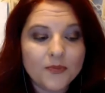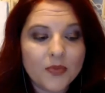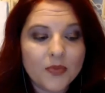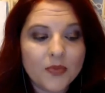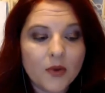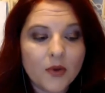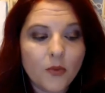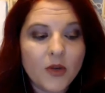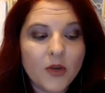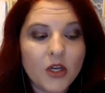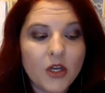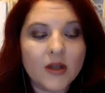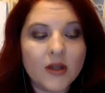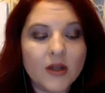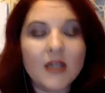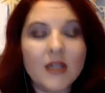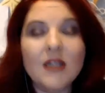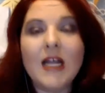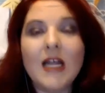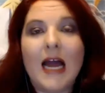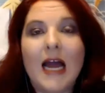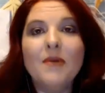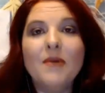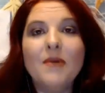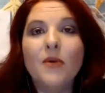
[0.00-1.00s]
When you're in
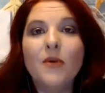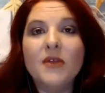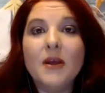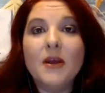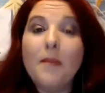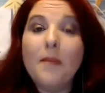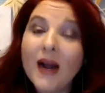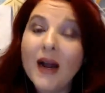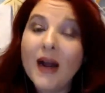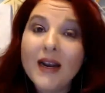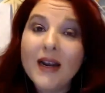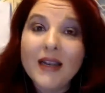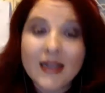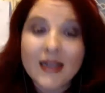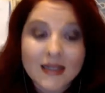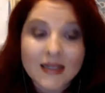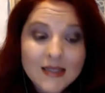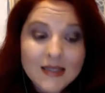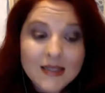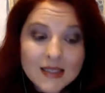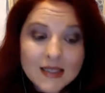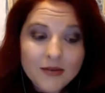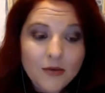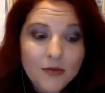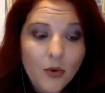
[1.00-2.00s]
alignment with
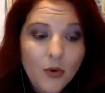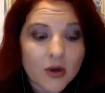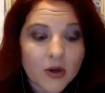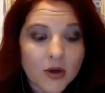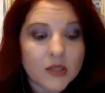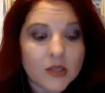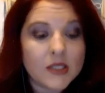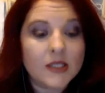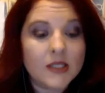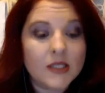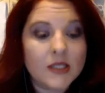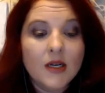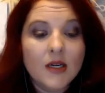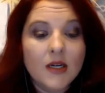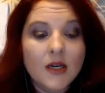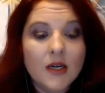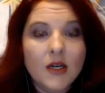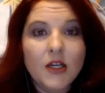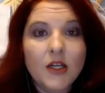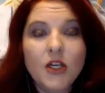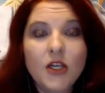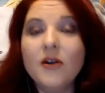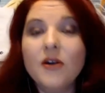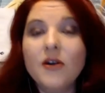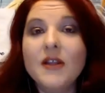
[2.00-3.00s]
abundance, of course,
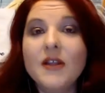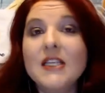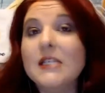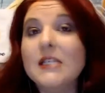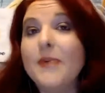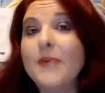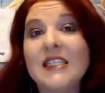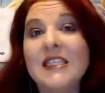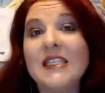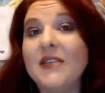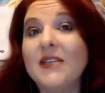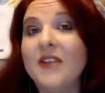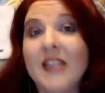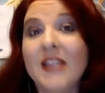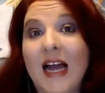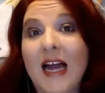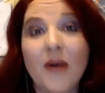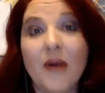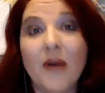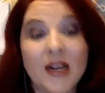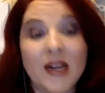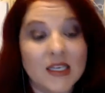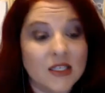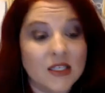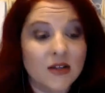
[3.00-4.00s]
you're in the space of
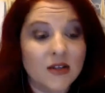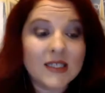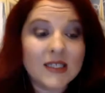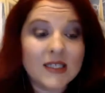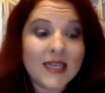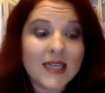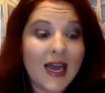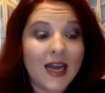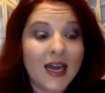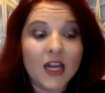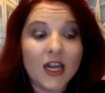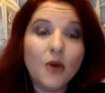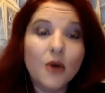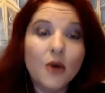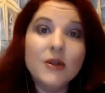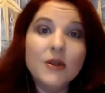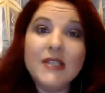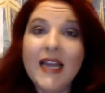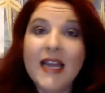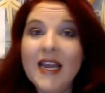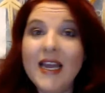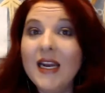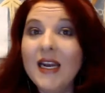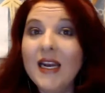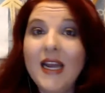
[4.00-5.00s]
allowing. So this kind of goes
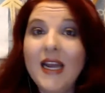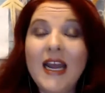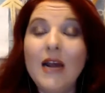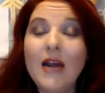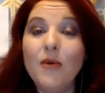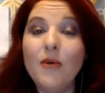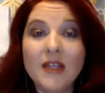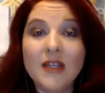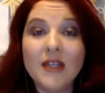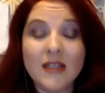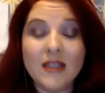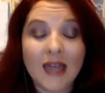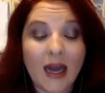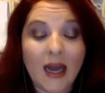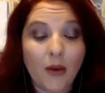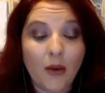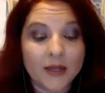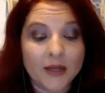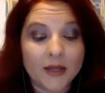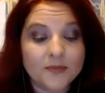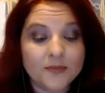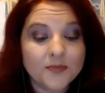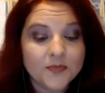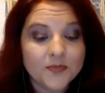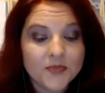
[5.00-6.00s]
hand in hand with
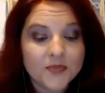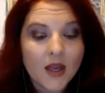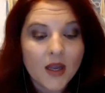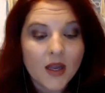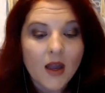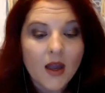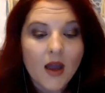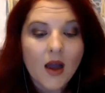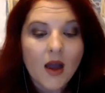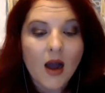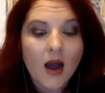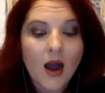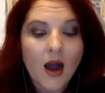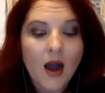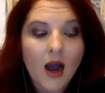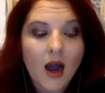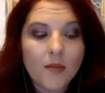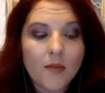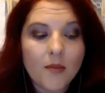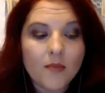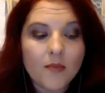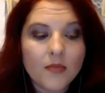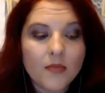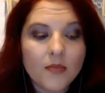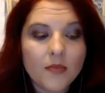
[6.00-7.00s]
allowing.
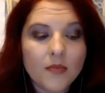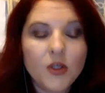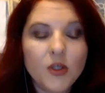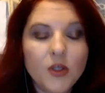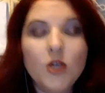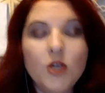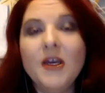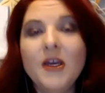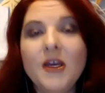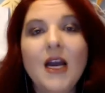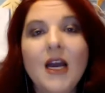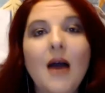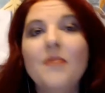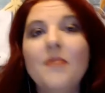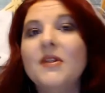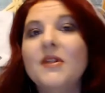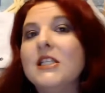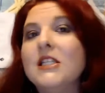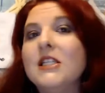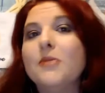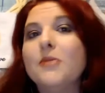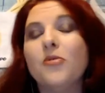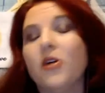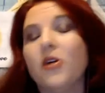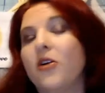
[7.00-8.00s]
You become the
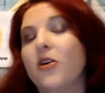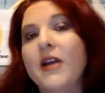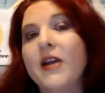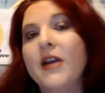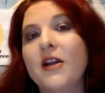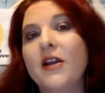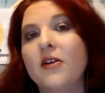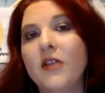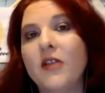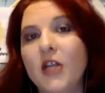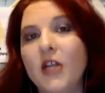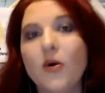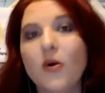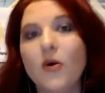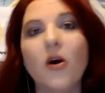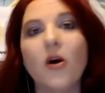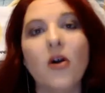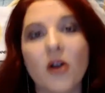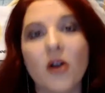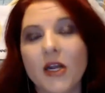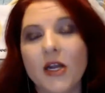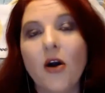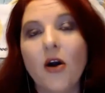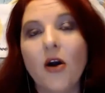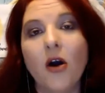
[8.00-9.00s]
deliberate creator that you
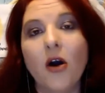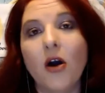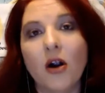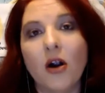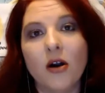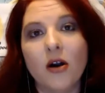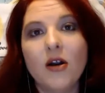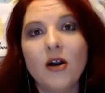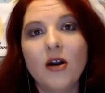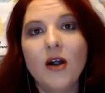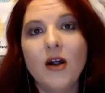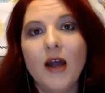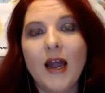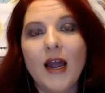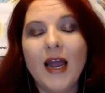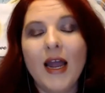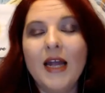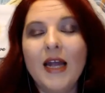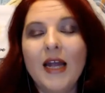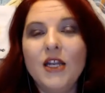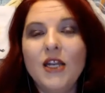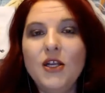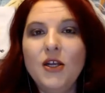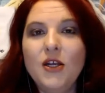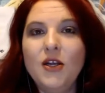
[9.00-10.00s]
already are,
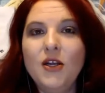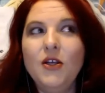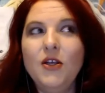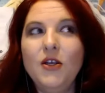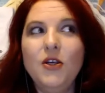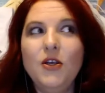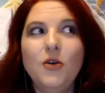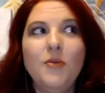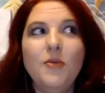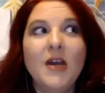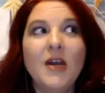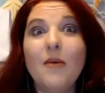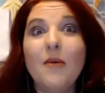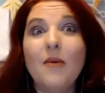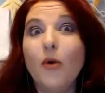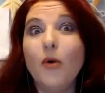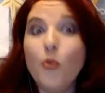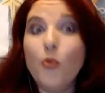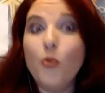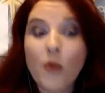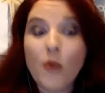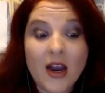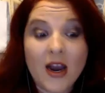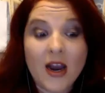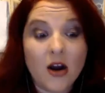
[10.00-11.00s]
and you become
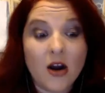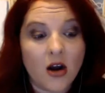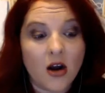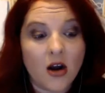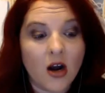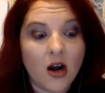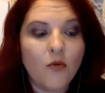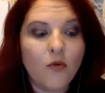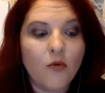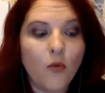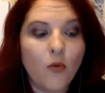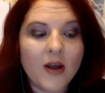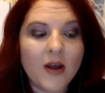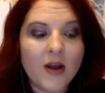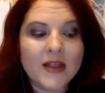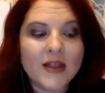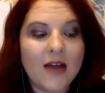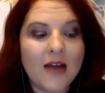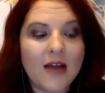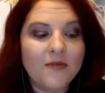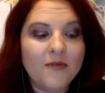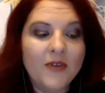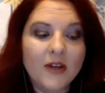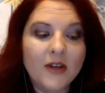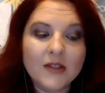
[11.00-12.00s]
aware of what
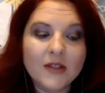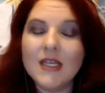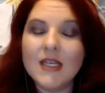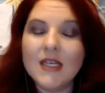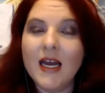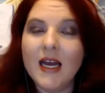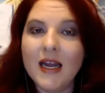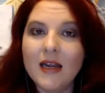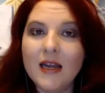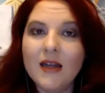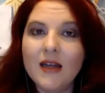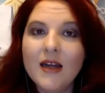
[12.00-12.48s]
that feels like.